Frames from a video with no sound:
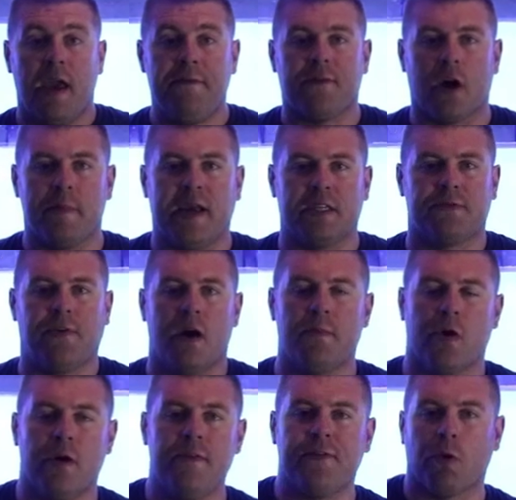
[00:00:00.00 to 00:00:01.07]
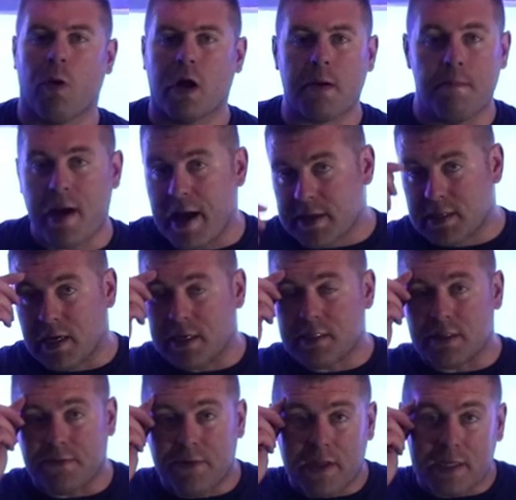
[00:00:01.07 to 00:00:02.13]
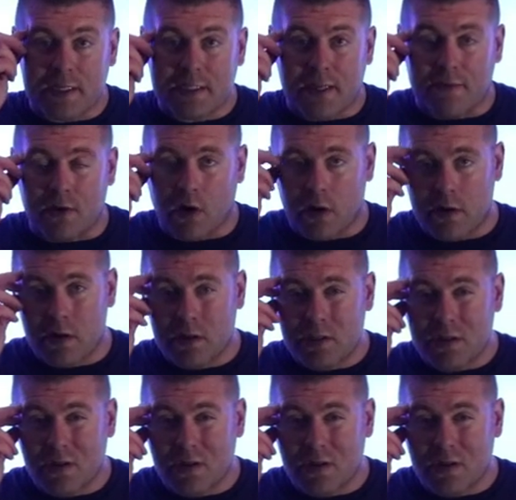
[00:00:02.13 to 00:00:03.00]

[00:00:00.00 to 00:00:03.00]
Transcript: Hey farm hands, Farmer Reefer, welcome back uh, to the Phoenix 700.